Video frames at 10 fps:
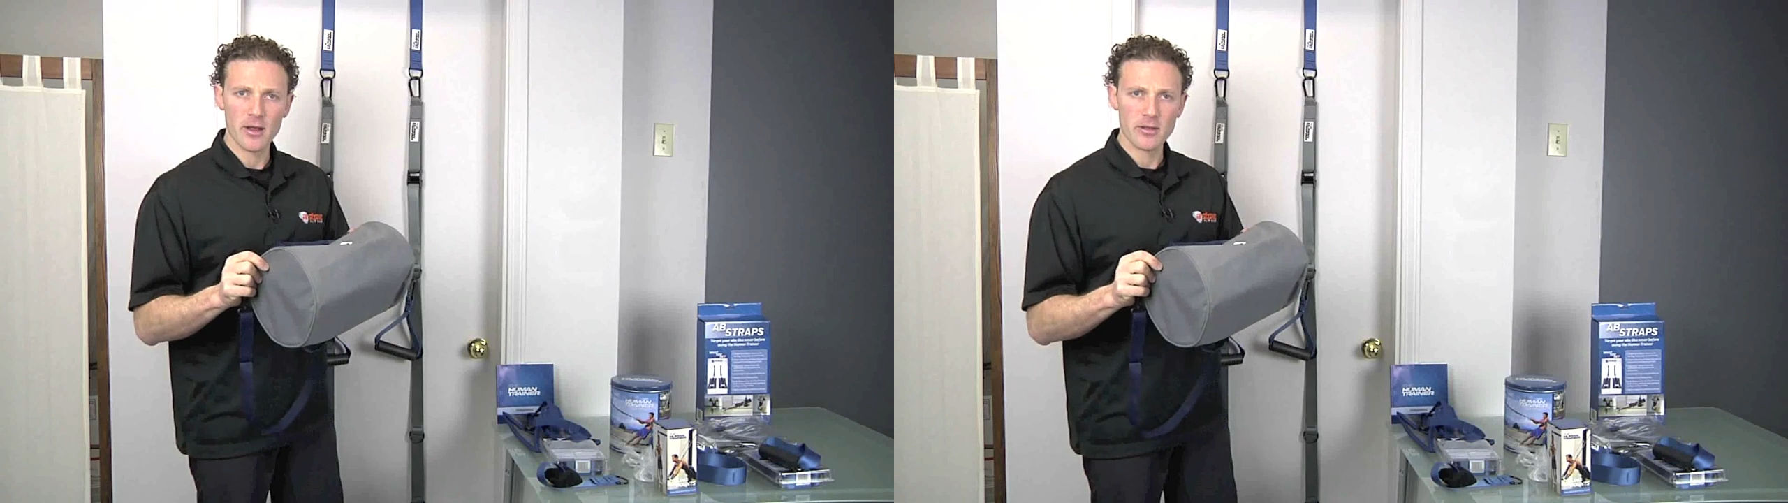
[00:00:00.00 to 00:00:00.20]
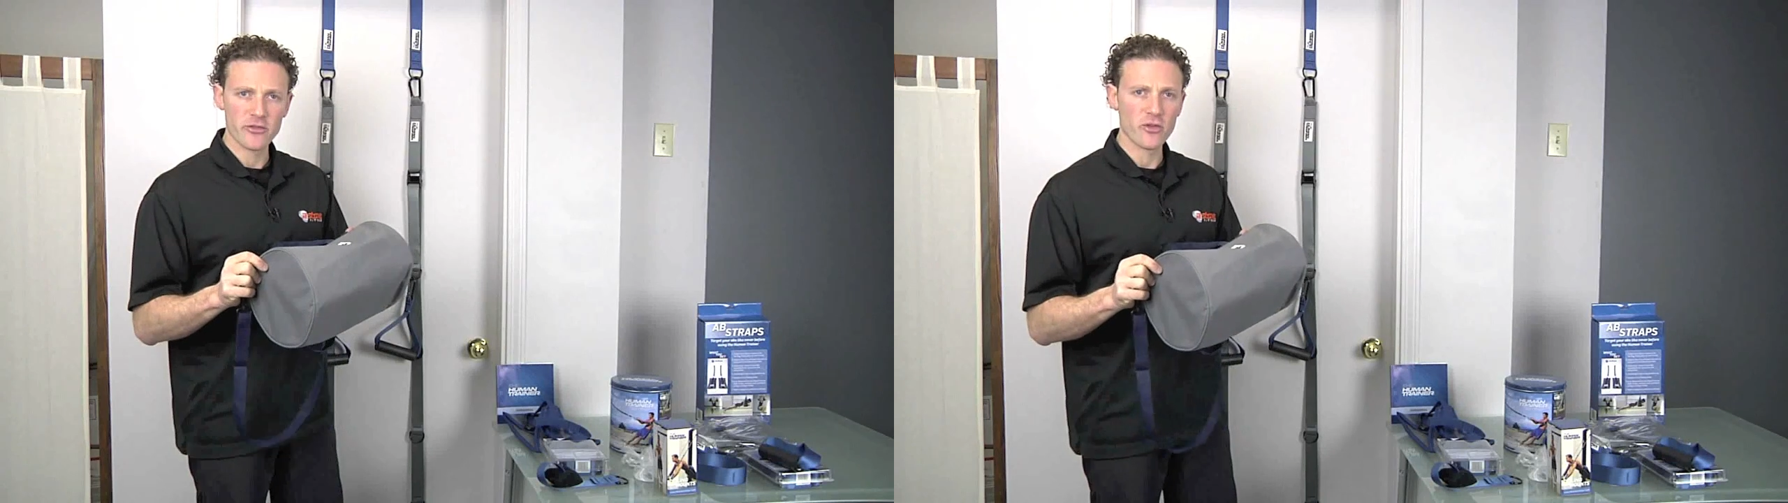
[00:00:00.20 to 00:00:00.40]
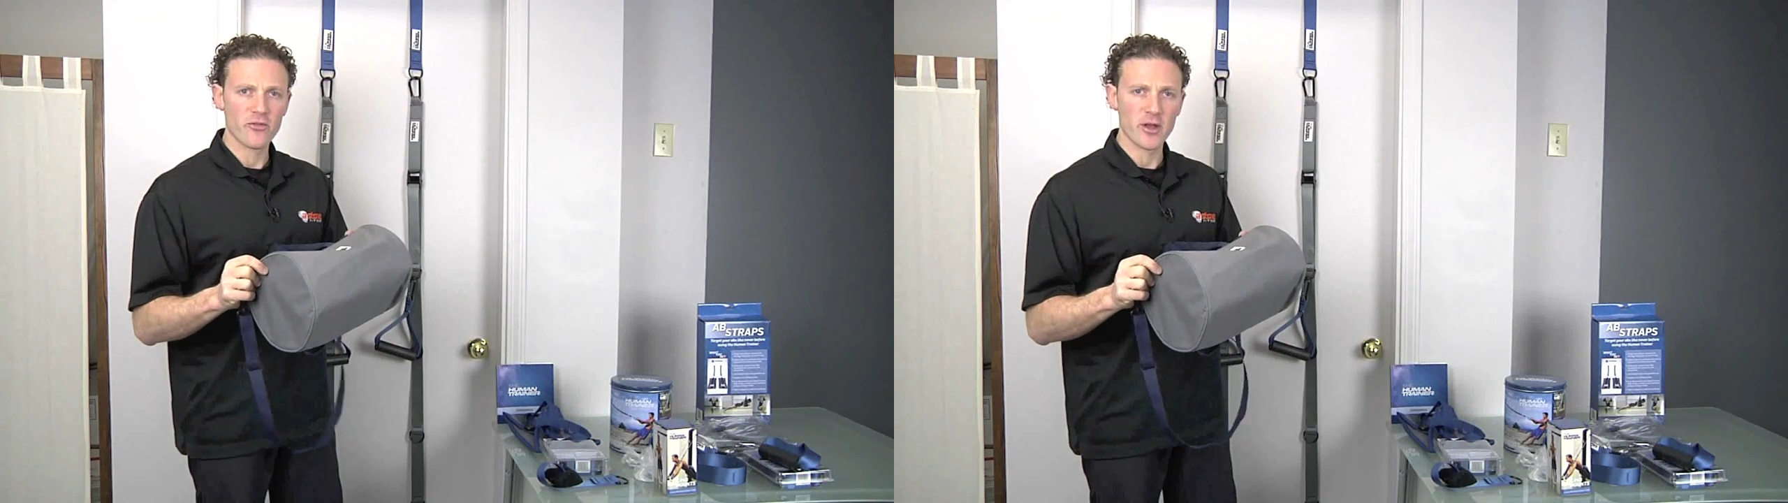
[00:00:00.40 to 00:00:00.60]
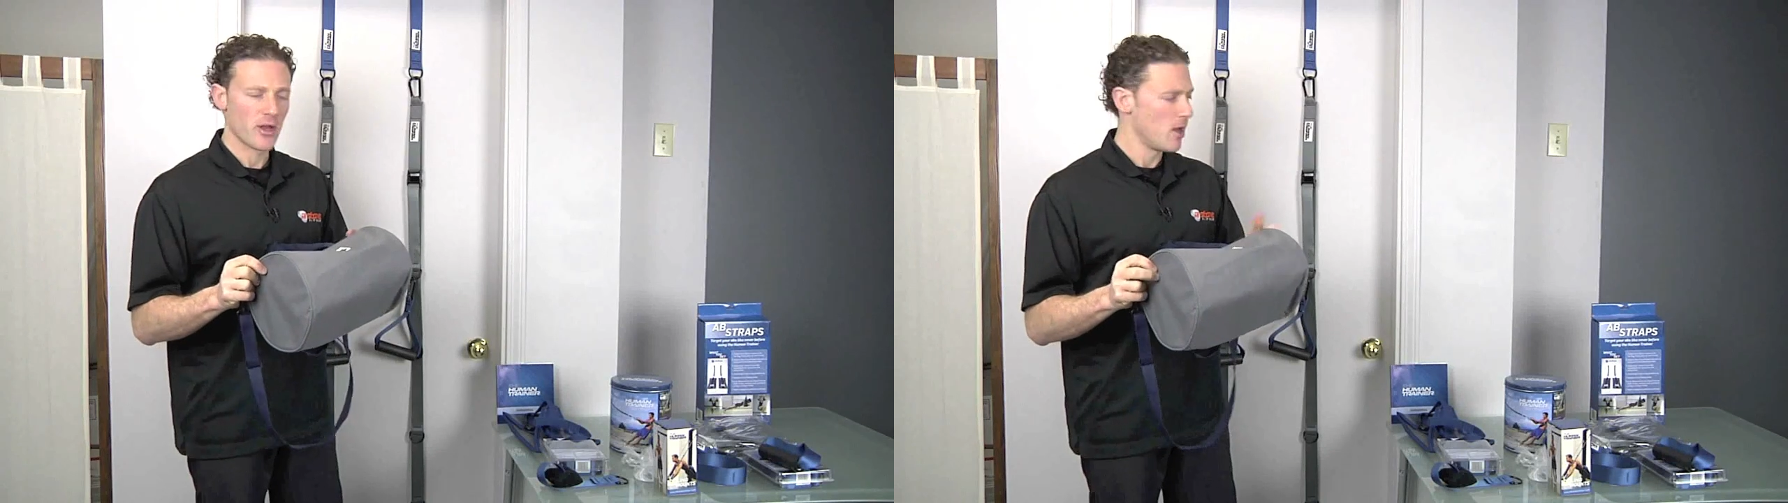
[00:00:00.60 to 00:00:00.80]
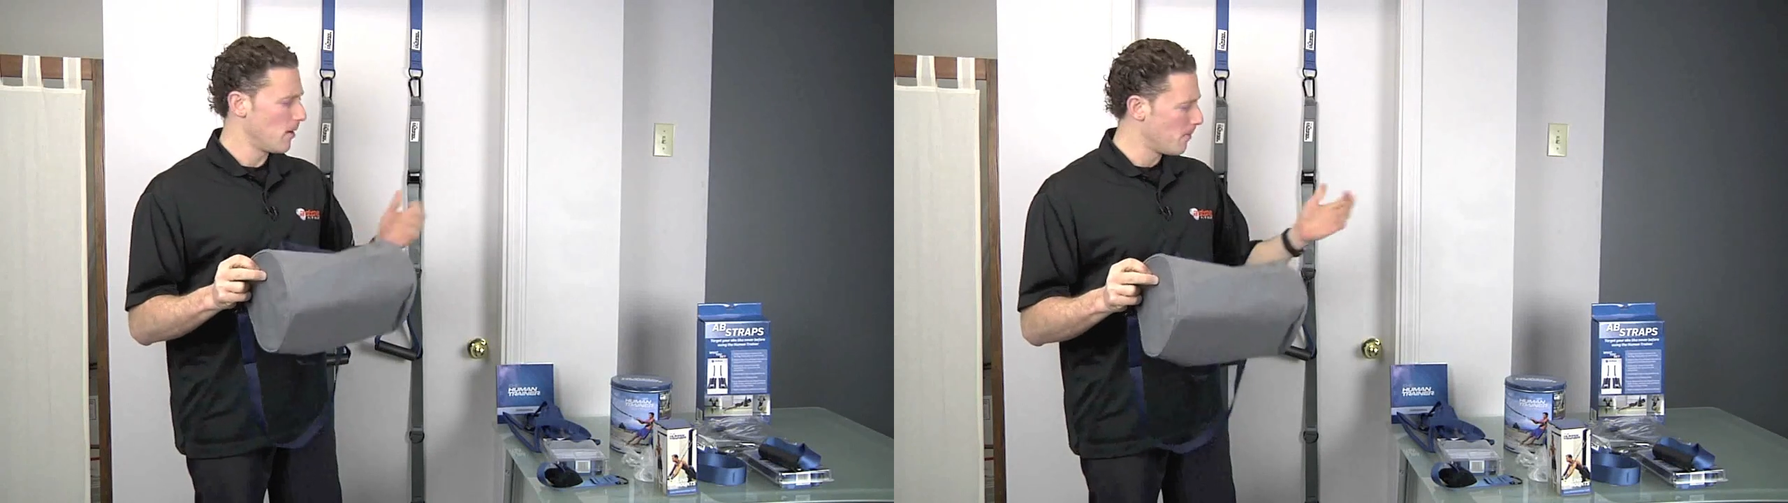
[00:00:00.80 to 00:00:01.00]
This will
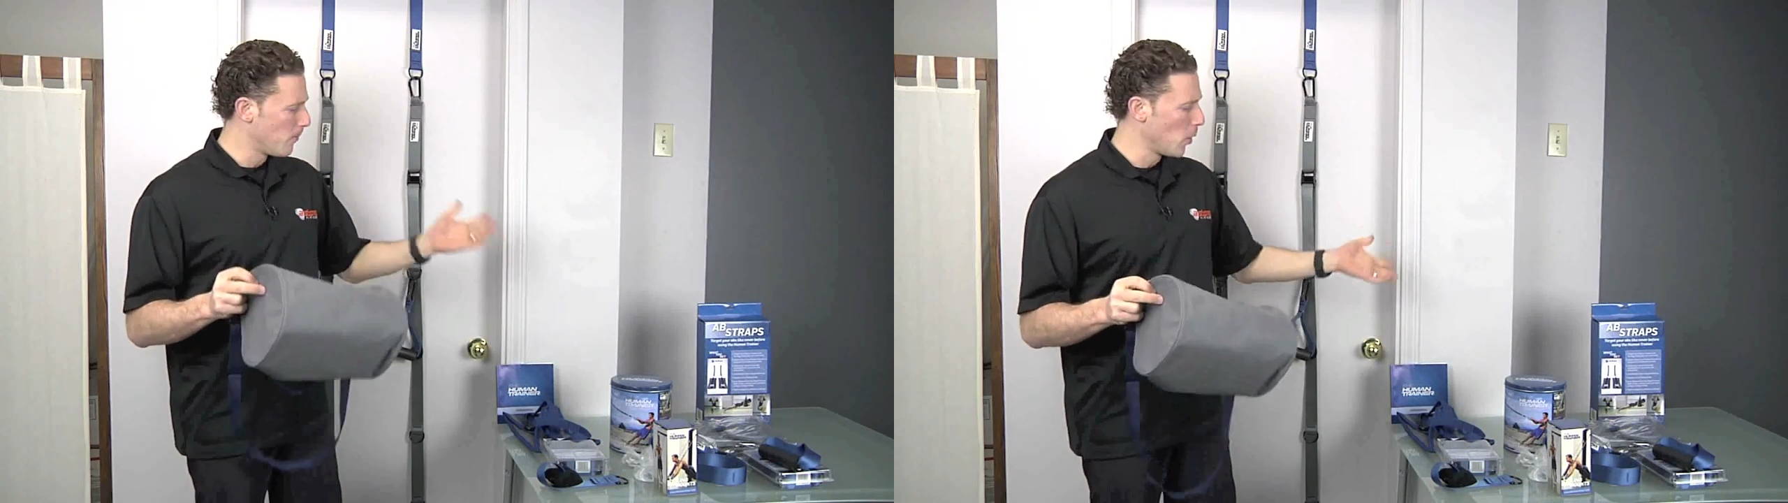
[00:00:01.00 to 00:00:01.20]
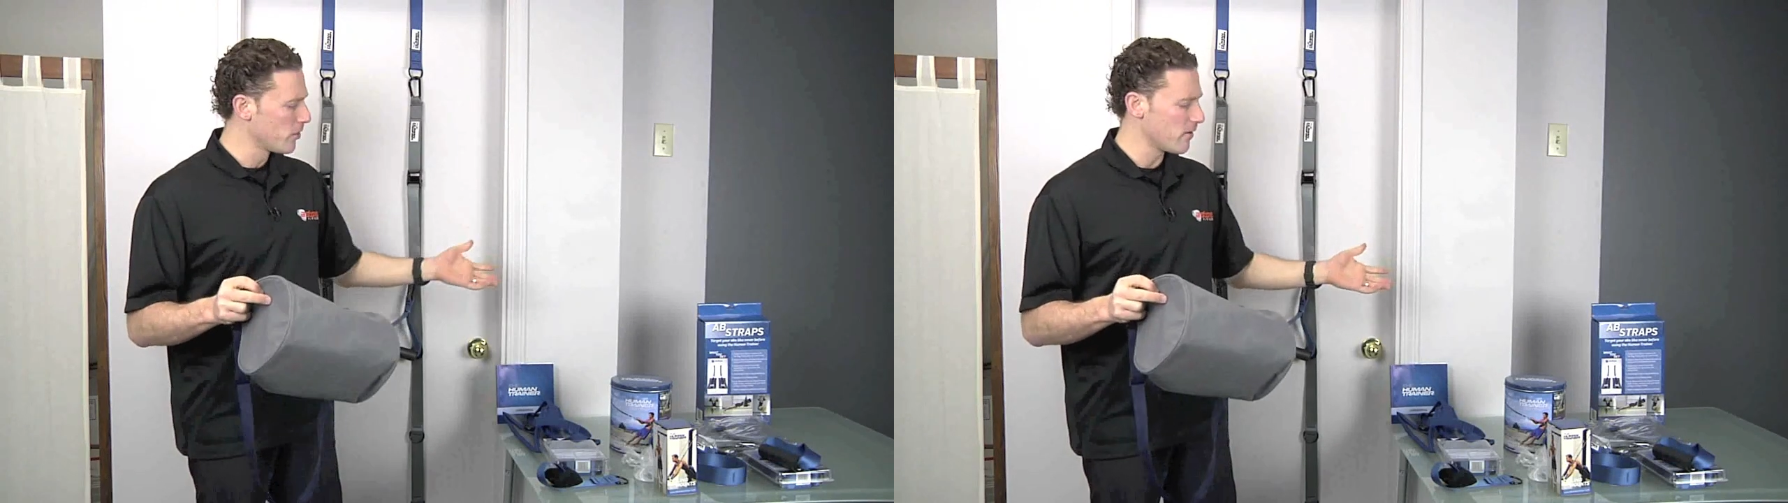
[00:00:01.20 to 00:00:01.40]
fit both